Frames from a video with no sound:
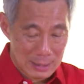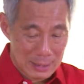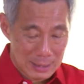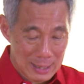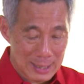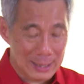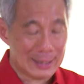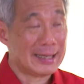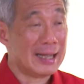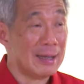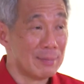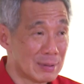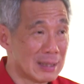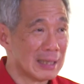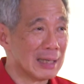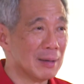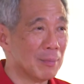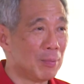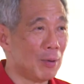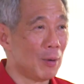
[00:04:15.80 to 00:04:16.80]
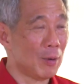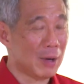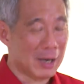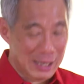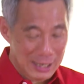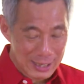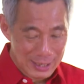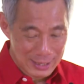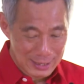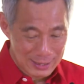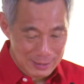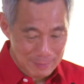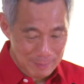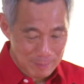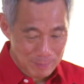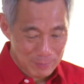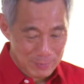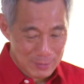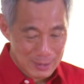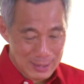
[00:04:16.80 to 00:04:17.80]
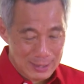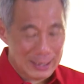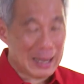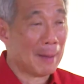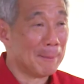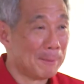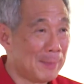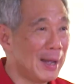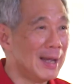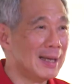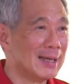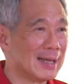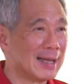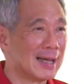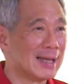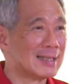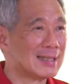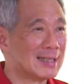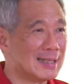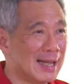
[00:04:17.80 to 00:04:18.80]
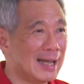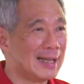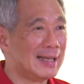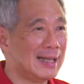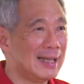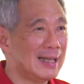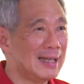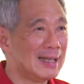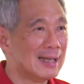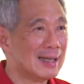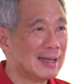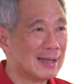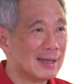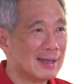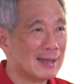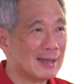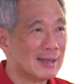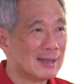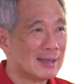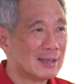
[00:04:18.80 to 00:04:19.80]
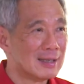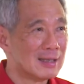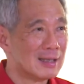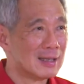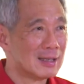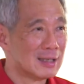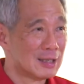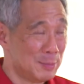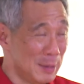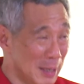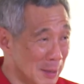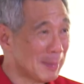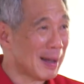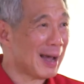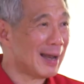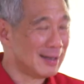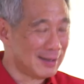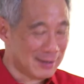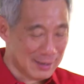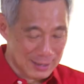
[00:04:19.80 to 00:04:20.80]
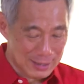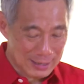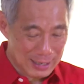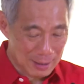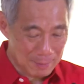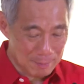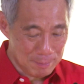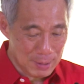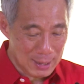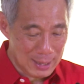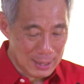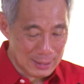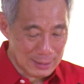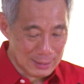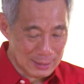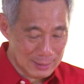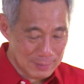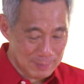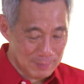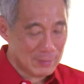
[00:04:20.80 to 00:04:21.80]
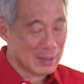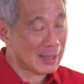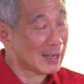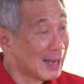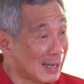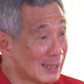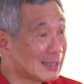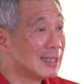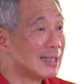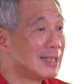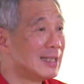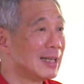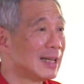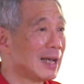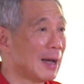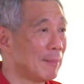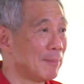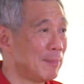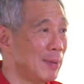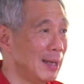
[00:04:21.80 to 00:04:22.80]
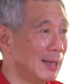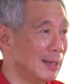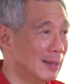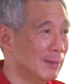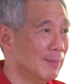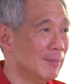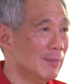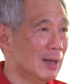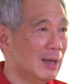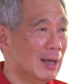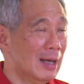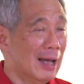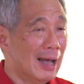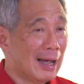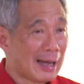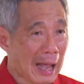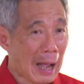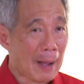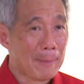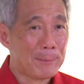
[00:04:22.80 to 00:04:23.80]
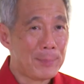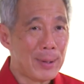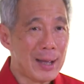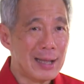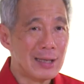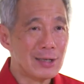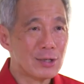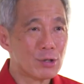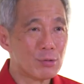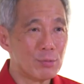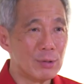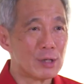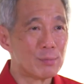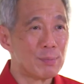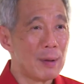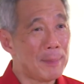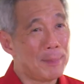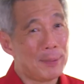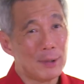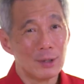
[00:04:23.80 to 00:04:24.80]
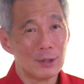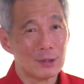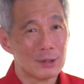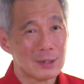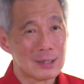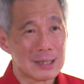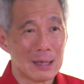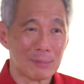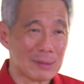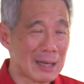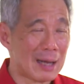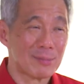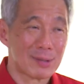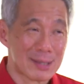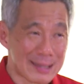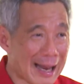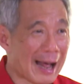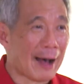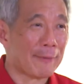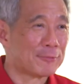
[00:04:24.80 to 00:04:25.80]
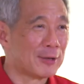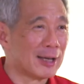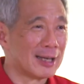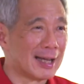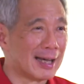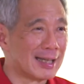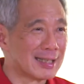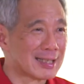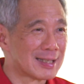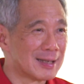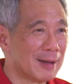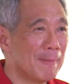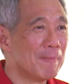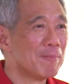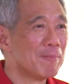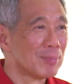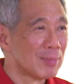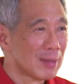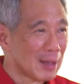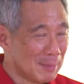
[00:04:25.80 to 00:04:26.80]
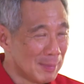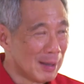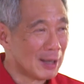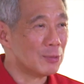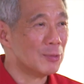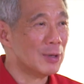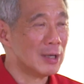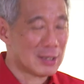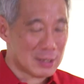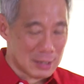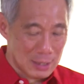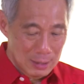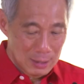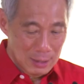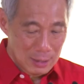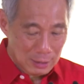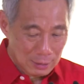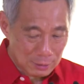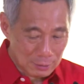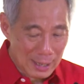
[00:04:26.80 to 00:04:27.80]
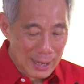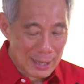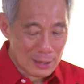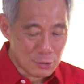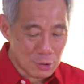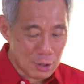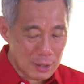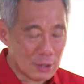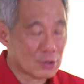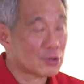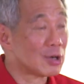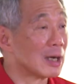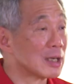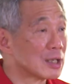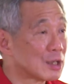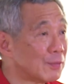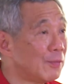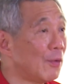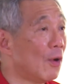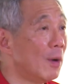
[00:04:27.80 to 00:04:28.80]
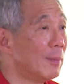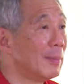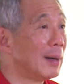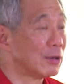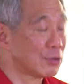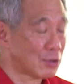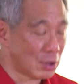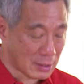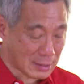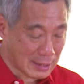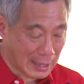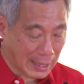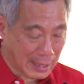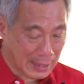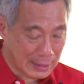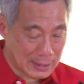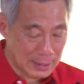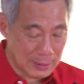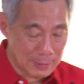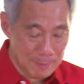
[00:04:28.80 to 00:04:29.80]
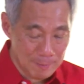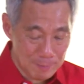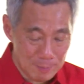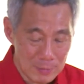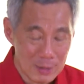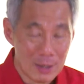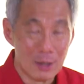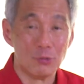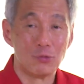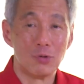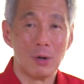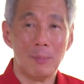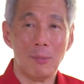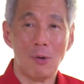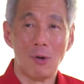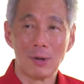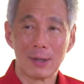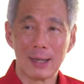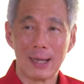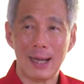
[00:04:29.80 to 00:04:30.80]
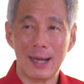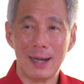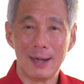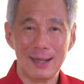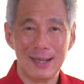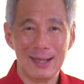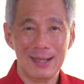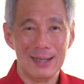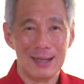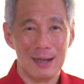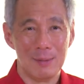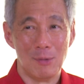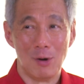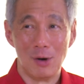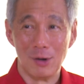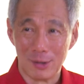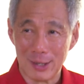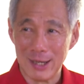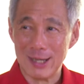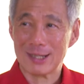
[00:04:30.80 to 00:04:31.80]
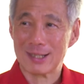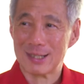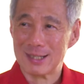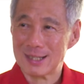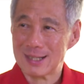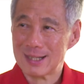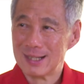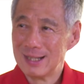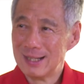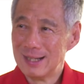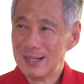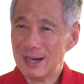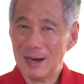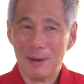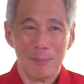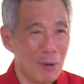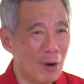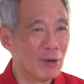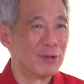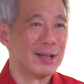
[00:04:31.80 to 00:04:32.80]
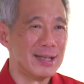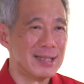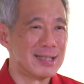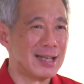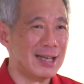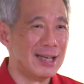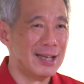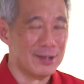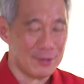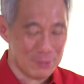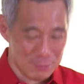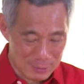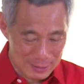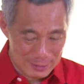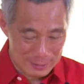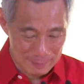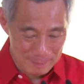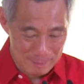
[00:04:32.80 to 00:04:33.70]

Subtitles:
like Keep Singapore Clean, Campaign Against Dengue, Speak Mandarin campaign, Courtesy campaign. Campaigns which people sometimes laughed at us, but which gradually transform our society into a more caring, a more gracious, a more resilient one.